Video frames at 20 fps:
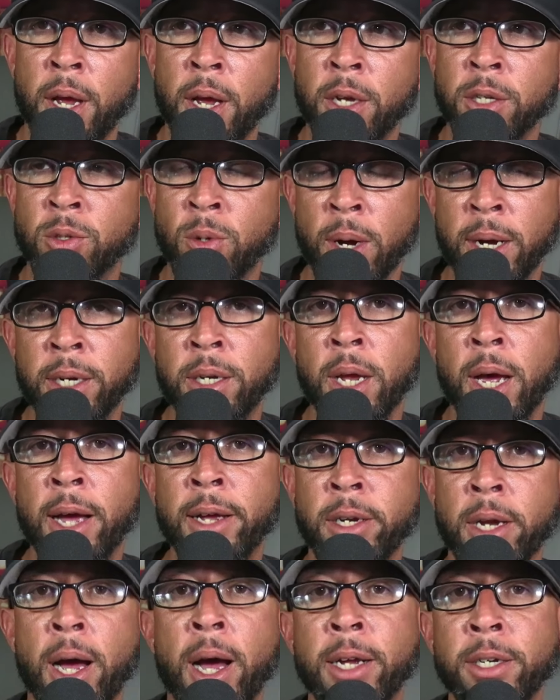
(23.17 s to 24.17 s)
So
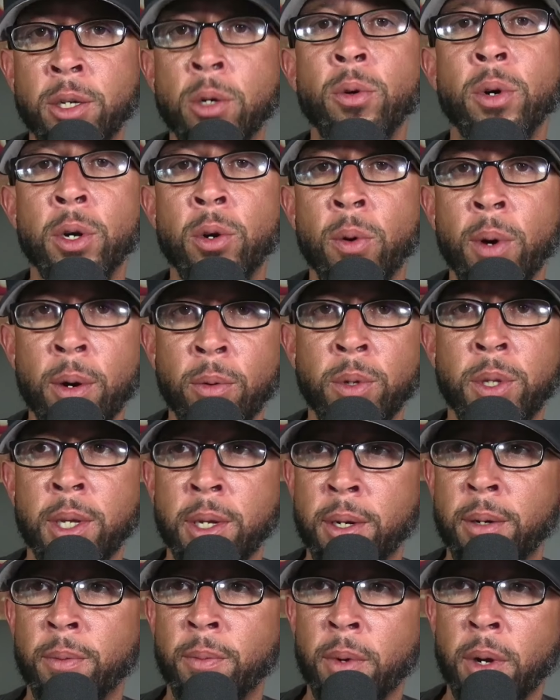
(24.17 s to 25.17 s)
I do agree with
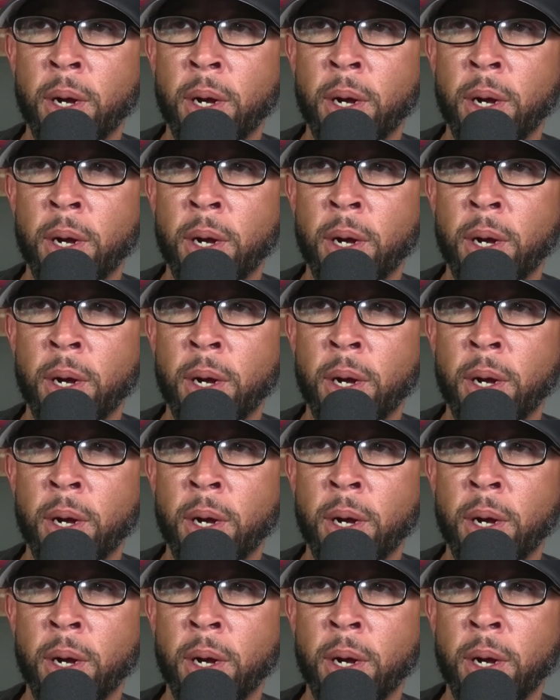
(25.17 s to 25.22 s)
it,